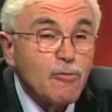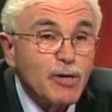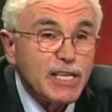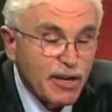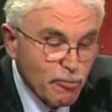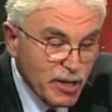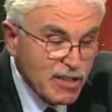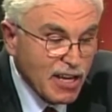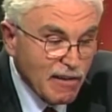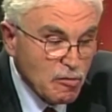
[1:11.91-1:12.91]
We'd get rid
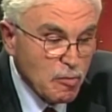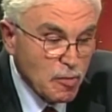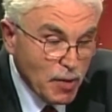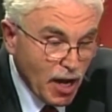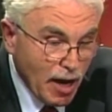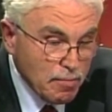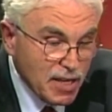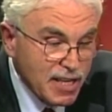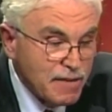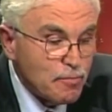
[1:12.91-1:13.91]
of the government
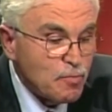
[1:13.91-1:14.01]
monopoly.